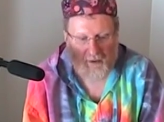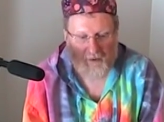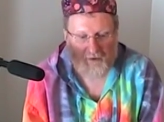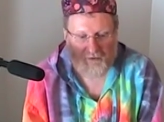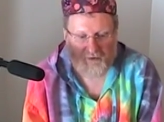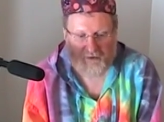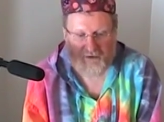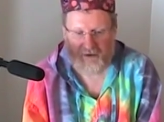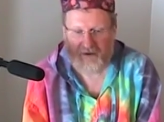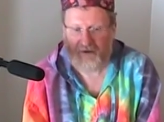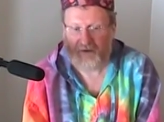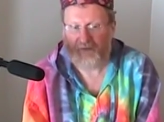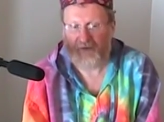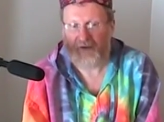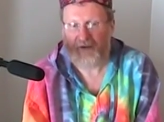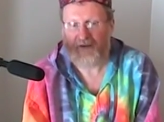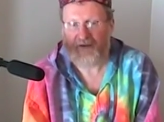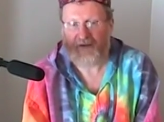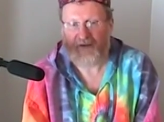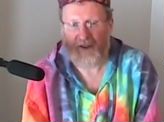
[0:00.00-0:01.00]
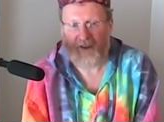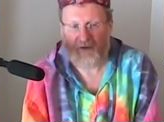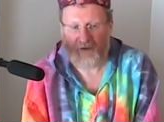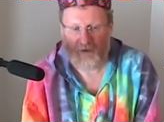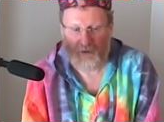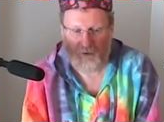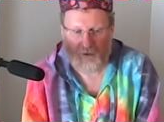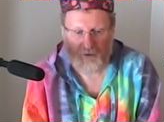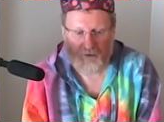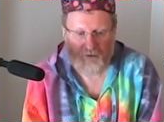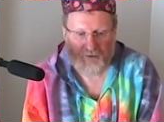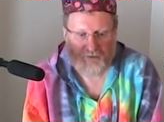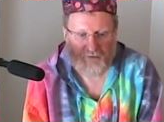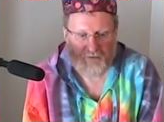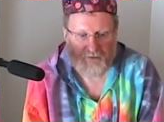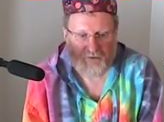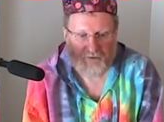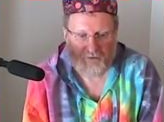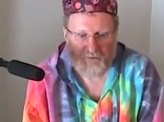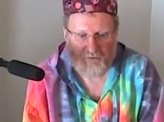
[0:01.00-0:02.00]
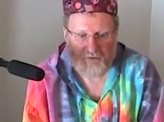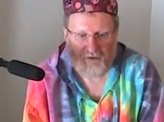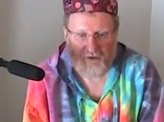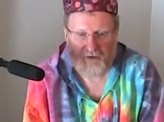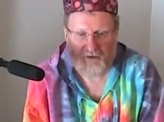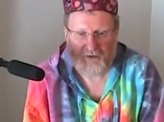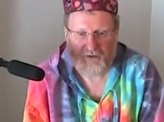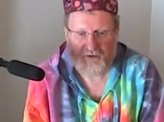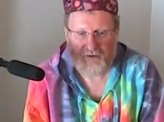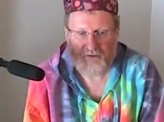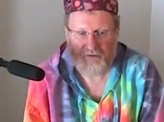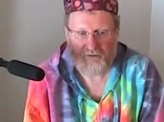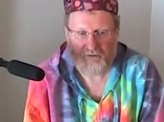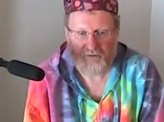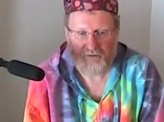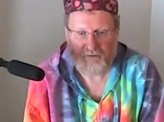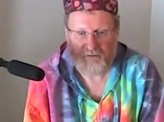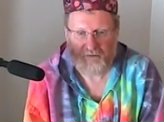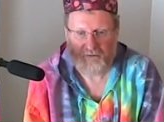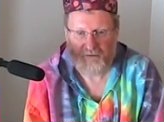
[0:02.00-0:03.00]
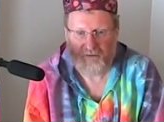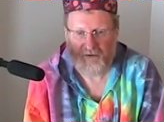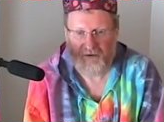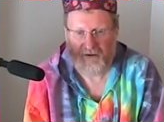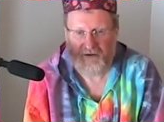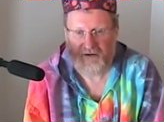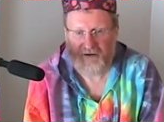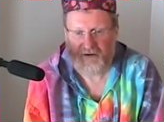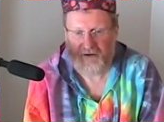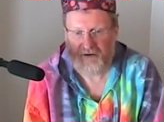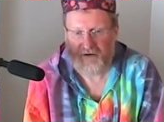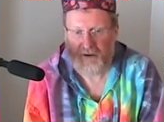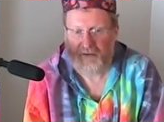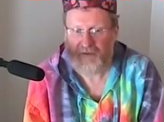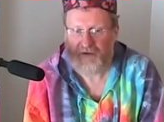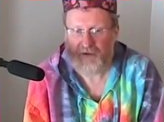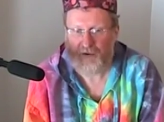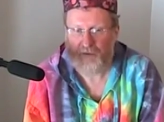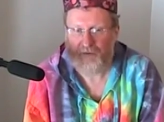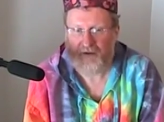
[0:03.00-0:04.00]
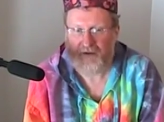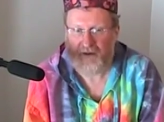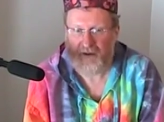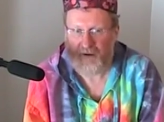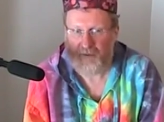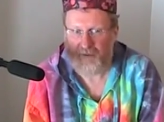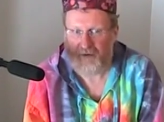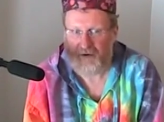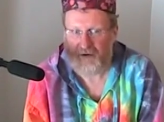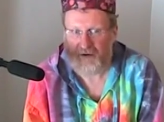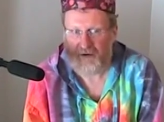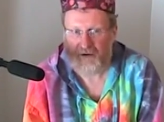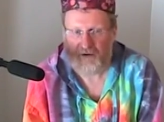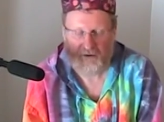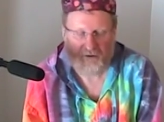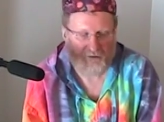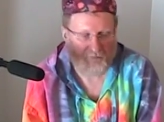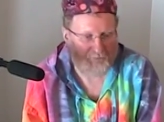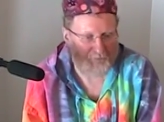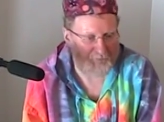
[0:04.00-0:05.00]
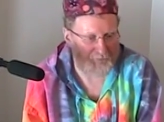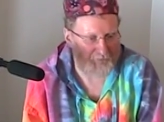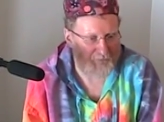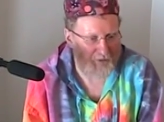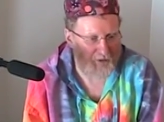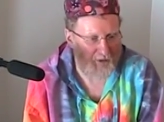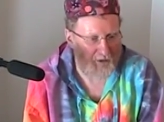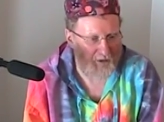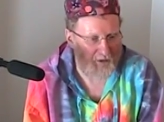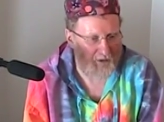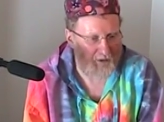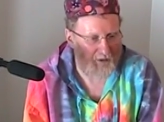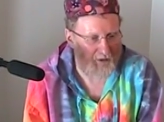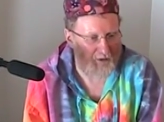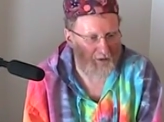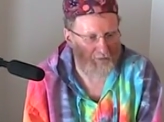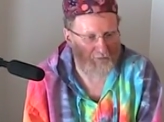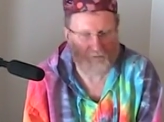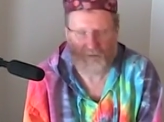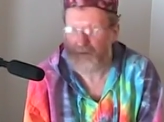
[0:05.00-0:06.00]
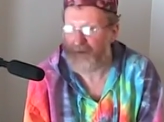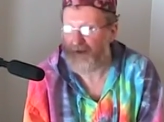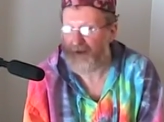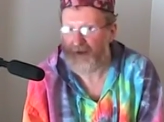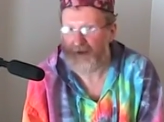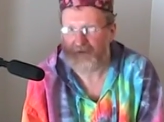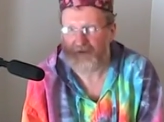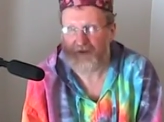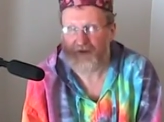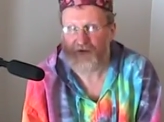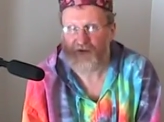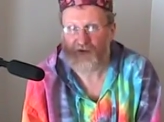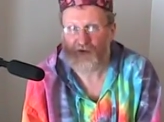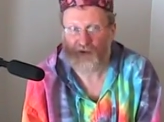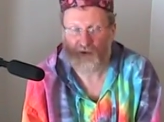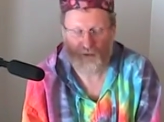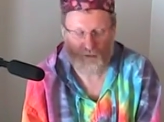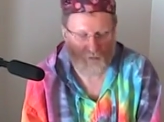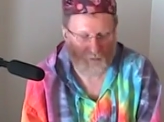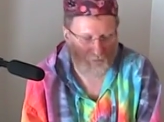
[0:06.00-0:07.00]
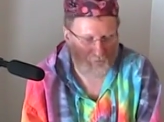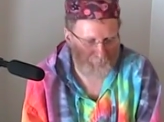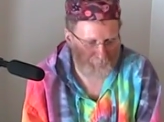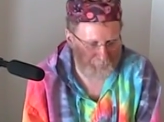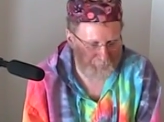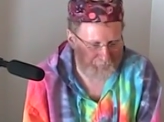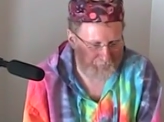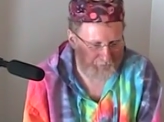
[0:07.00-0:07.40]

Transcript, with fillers: This is a very sad news, that this seems to be imminent. Uh, we believe that it's true.